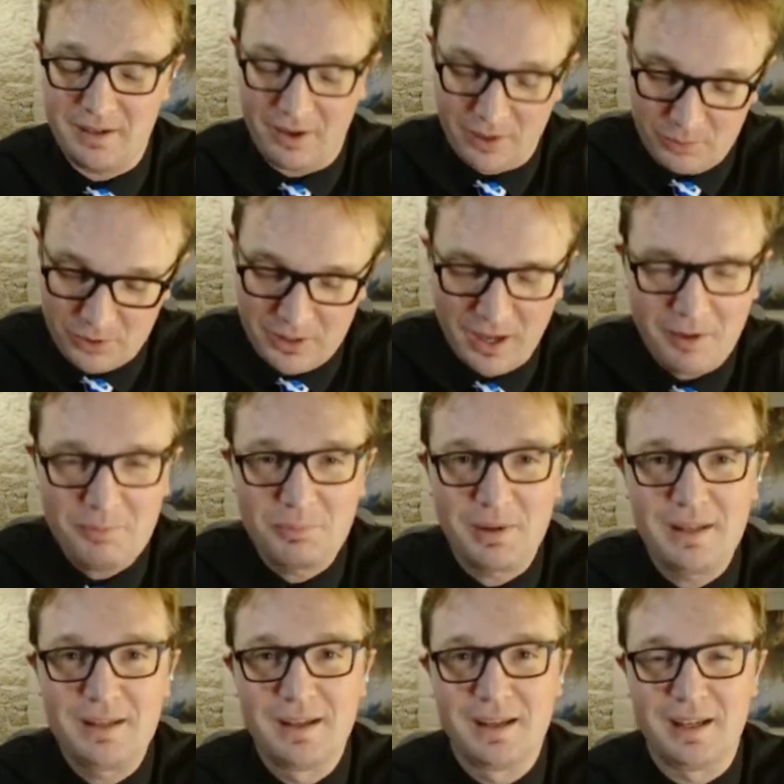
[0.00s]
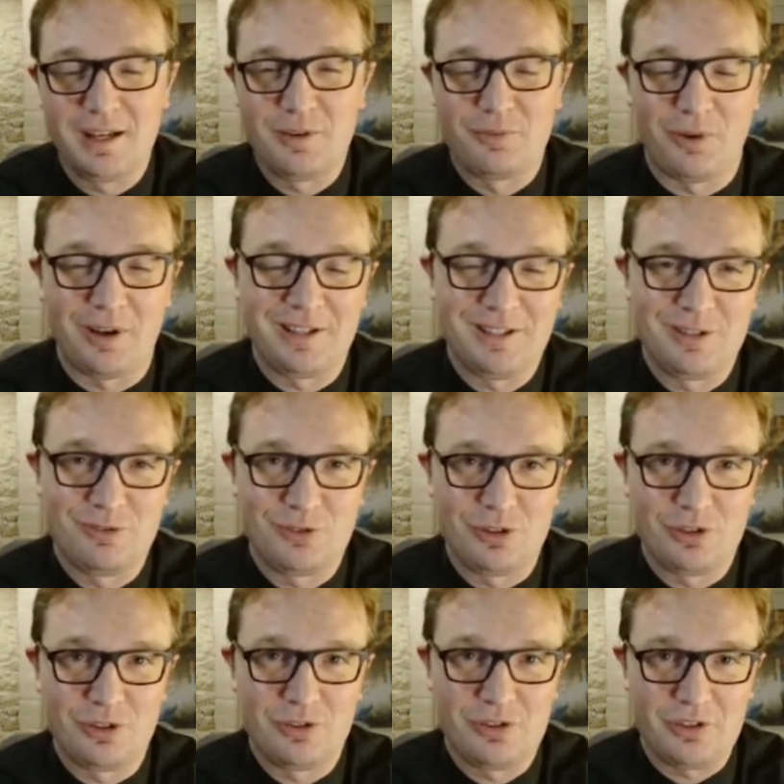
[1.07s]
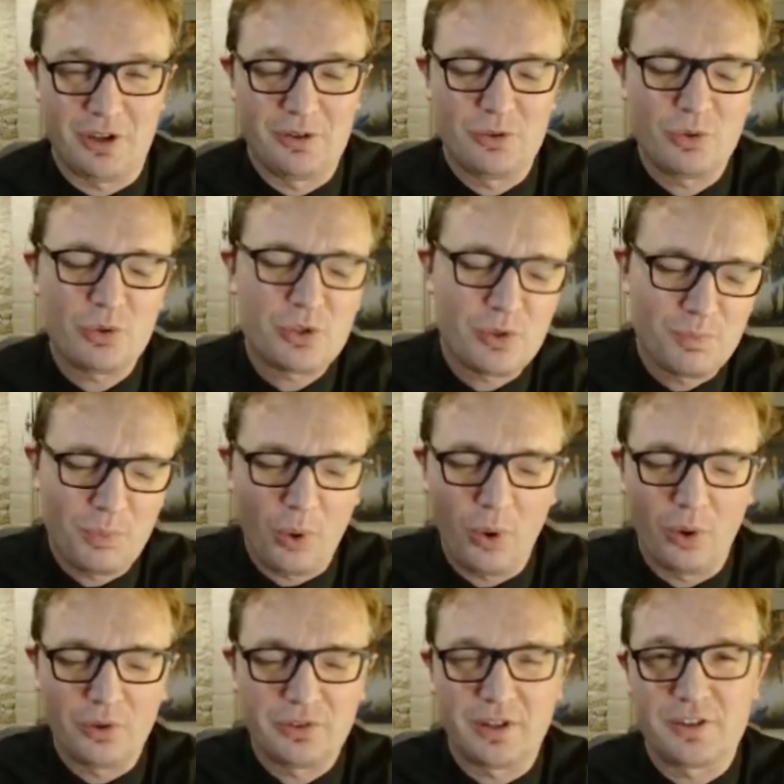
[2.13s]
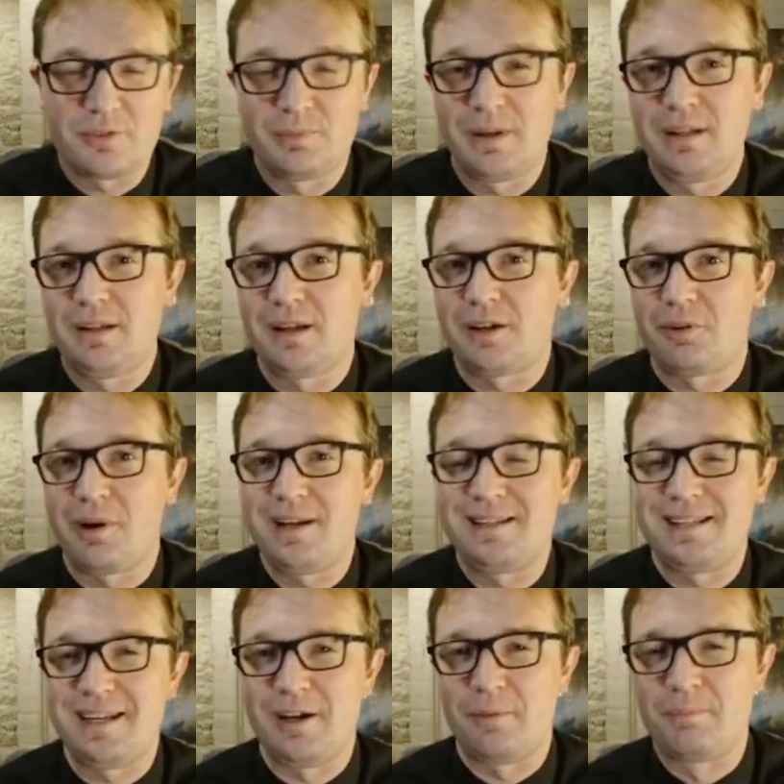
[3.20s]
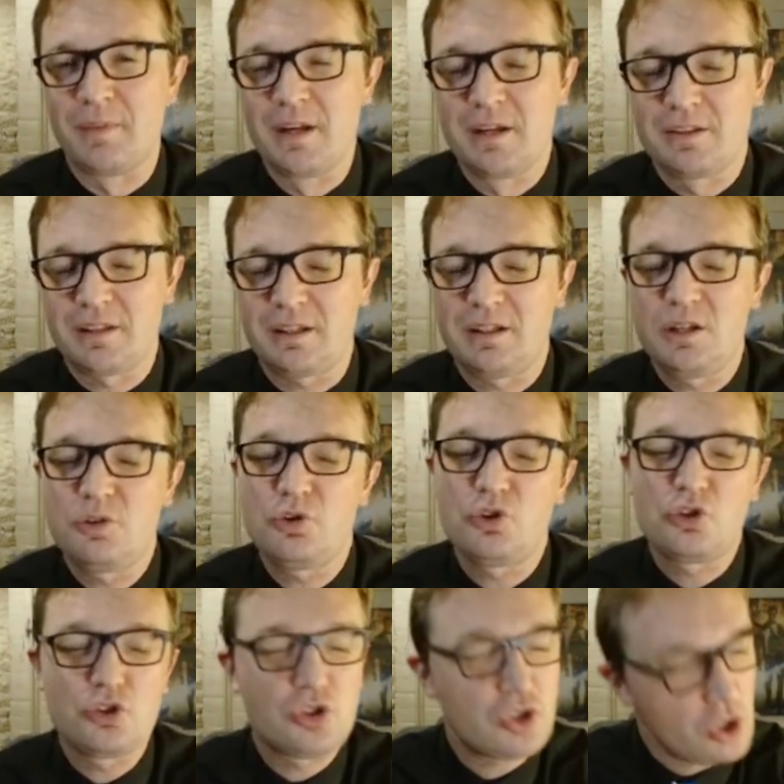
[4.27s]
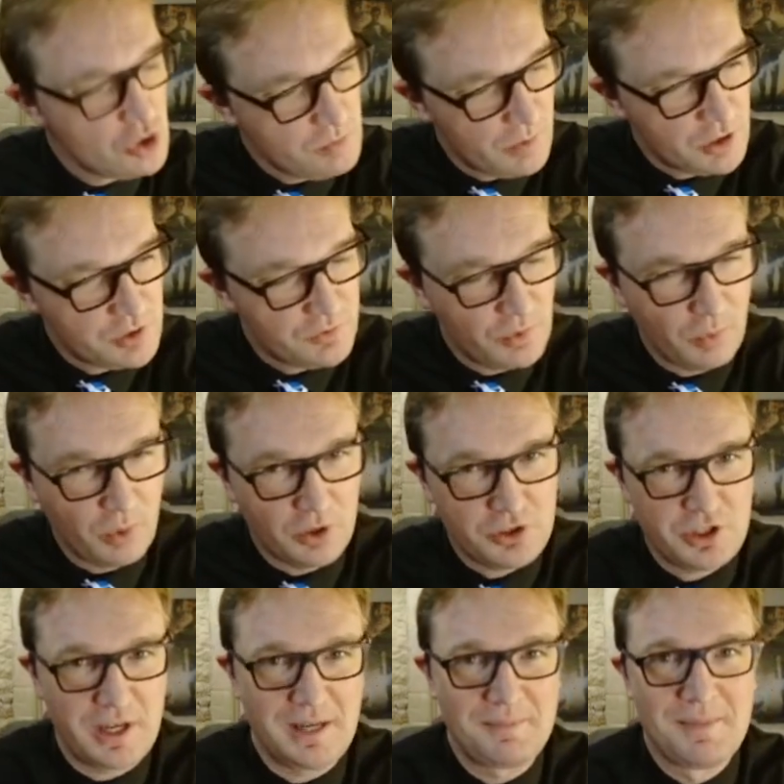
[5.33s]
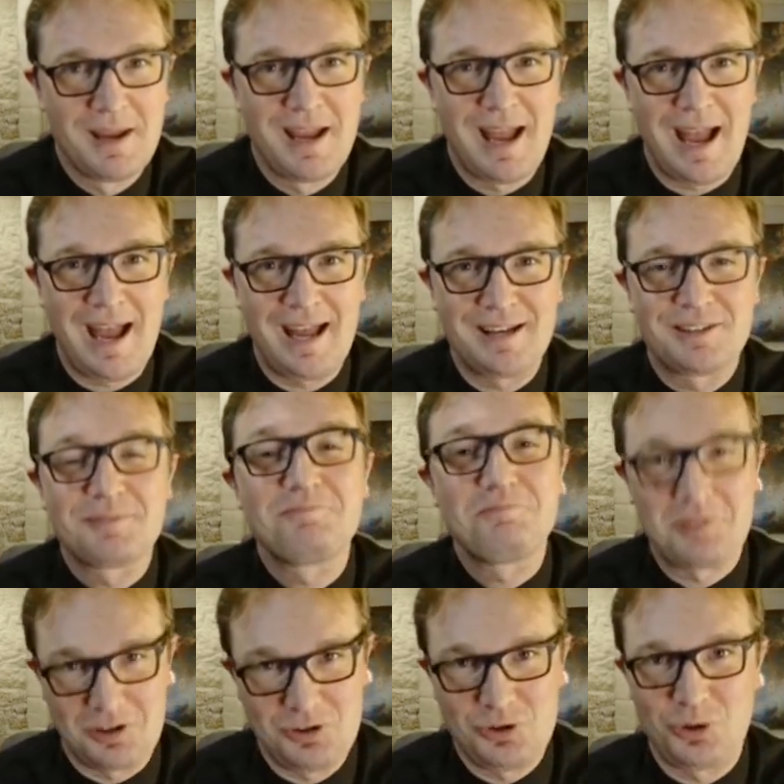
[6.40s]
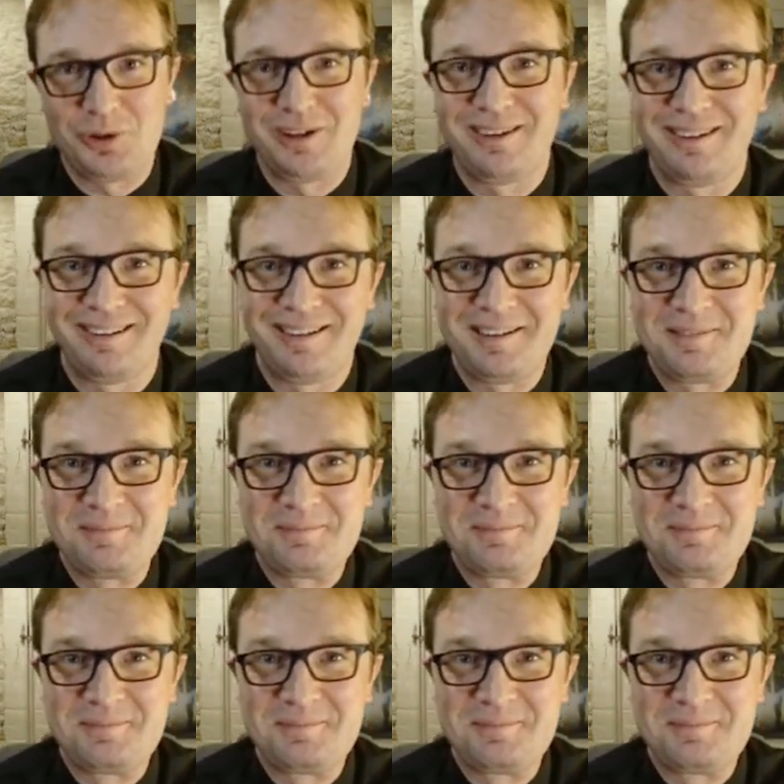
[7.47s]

I would humbly invite you to do so. Your support does mean a great deal. Thank you so much for watching and enjoy your learning.